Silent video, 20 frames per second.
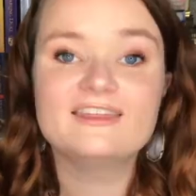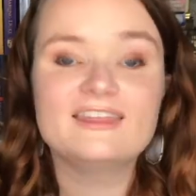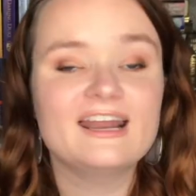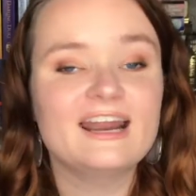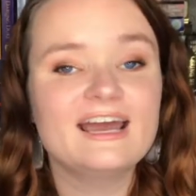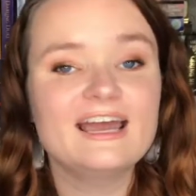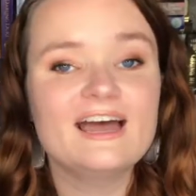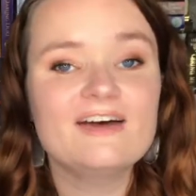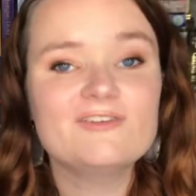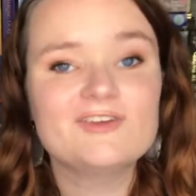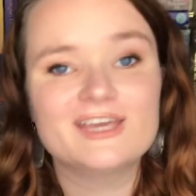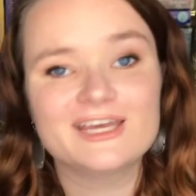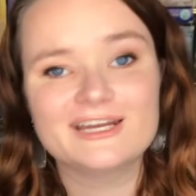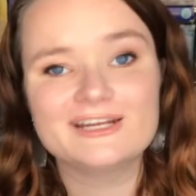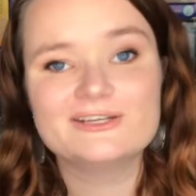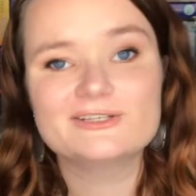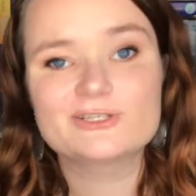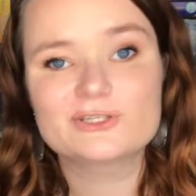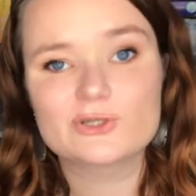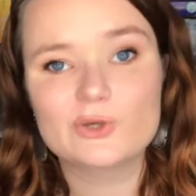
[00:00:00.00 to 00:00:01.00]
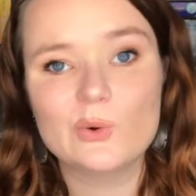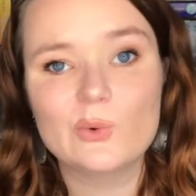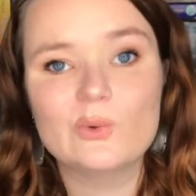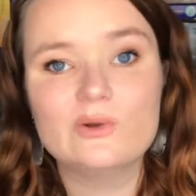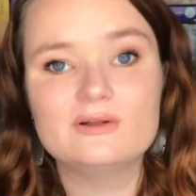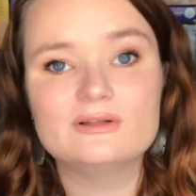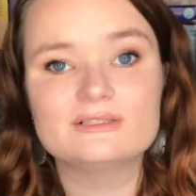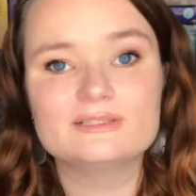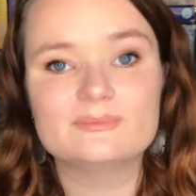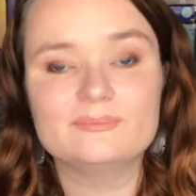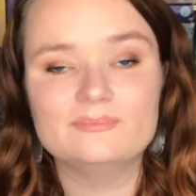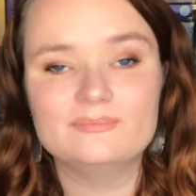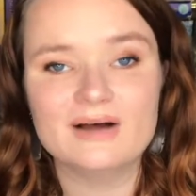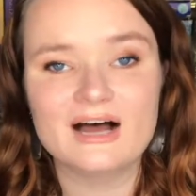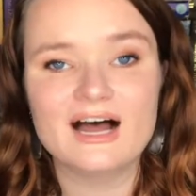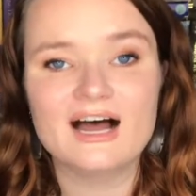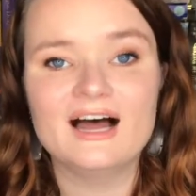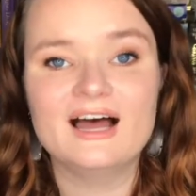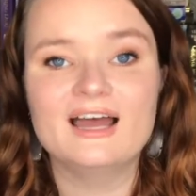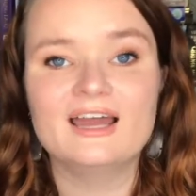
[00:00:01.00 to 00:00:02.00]
Then I have Getting Schooled
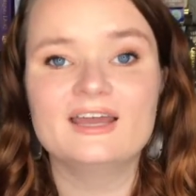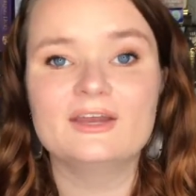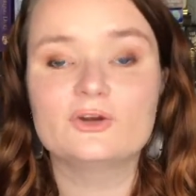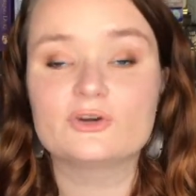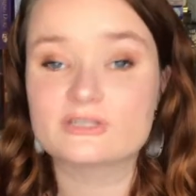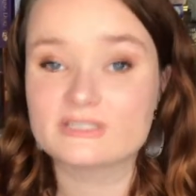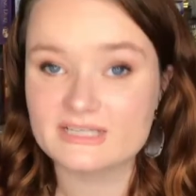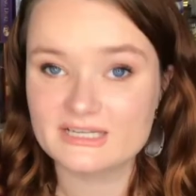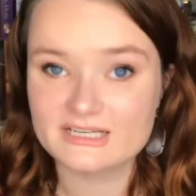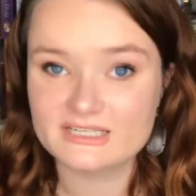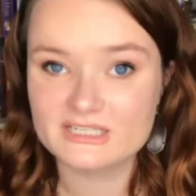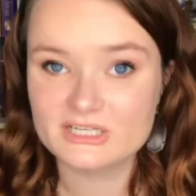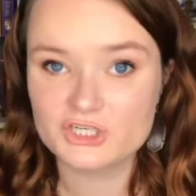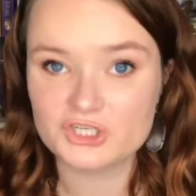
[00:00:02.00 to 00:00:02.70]
by Christina C.